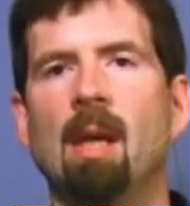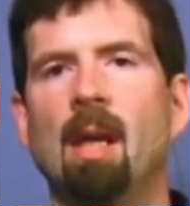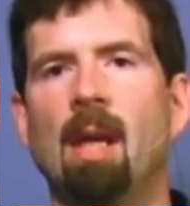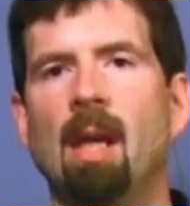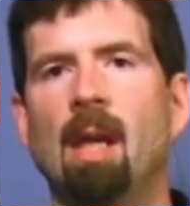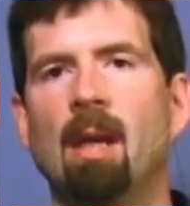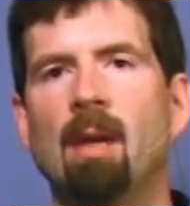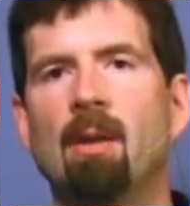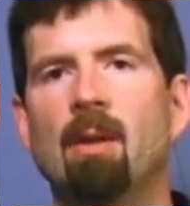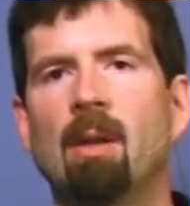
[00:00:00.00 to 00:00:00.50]

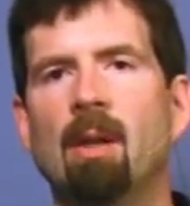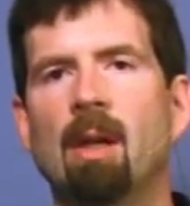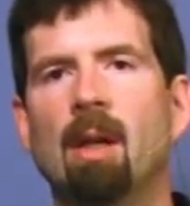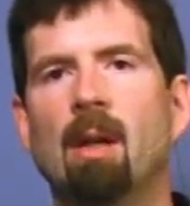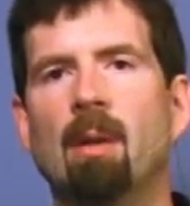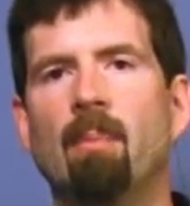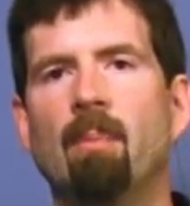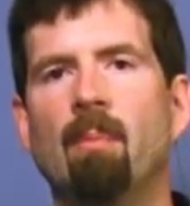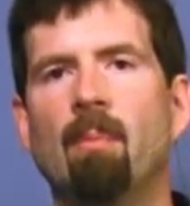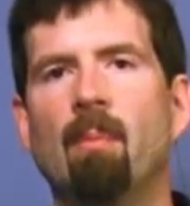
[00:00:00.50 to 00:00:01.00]

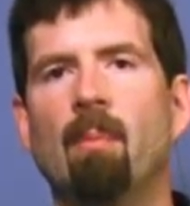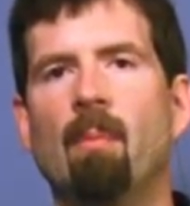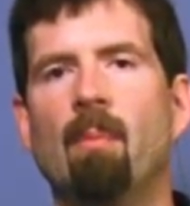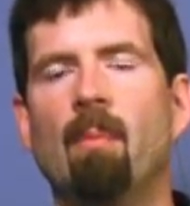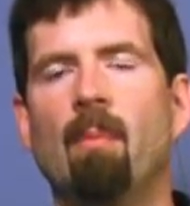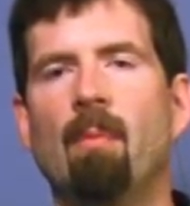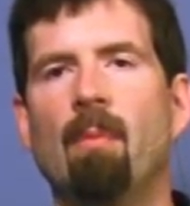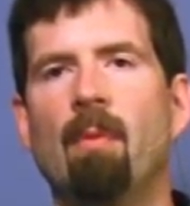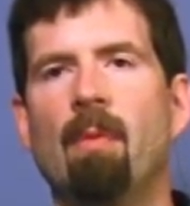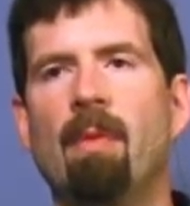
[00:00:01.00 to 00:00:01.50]
And
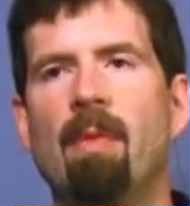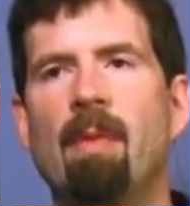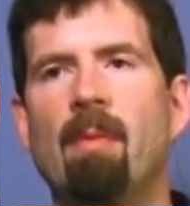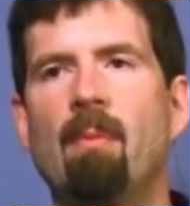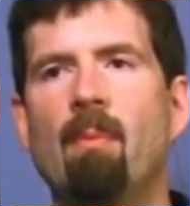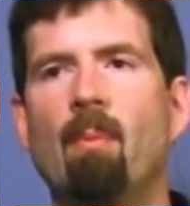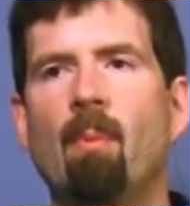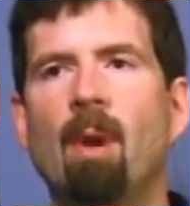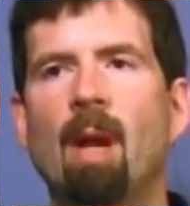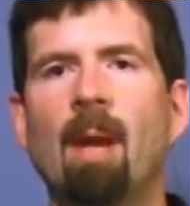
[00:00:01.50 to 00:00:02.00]

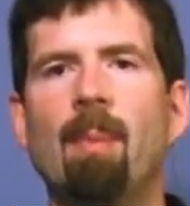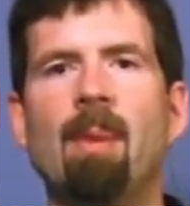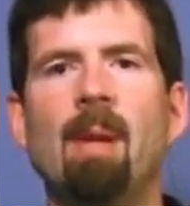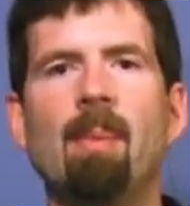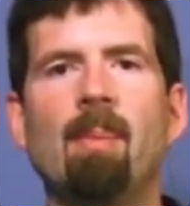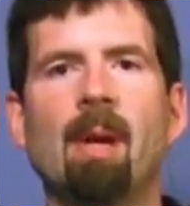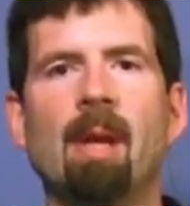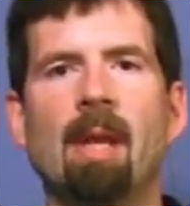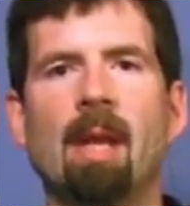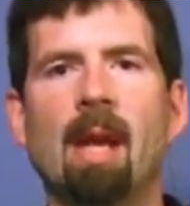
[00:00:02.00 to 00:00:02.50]
what I
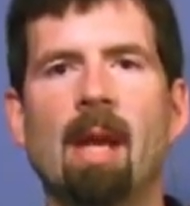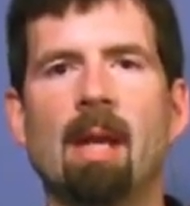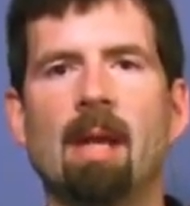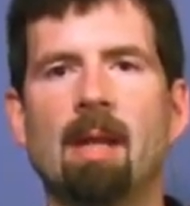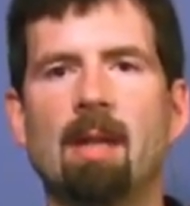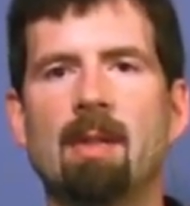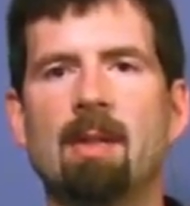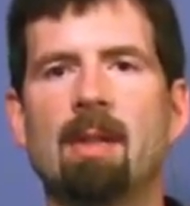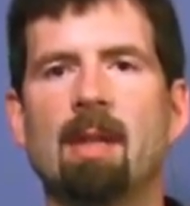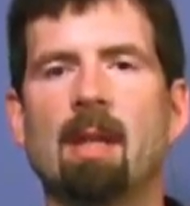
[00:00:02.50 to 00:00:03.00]
mean by that
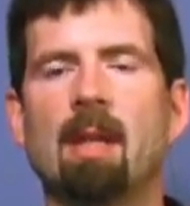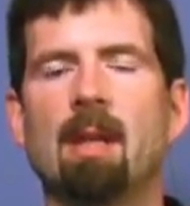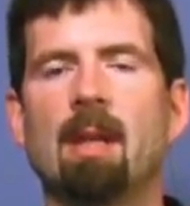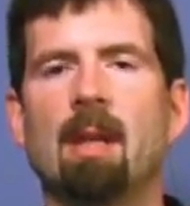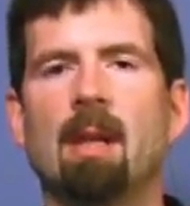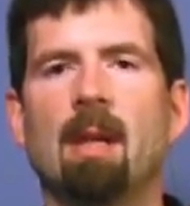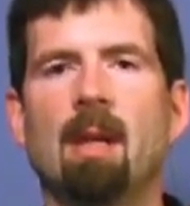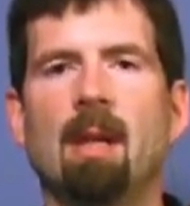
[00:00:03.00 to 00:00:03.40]
is that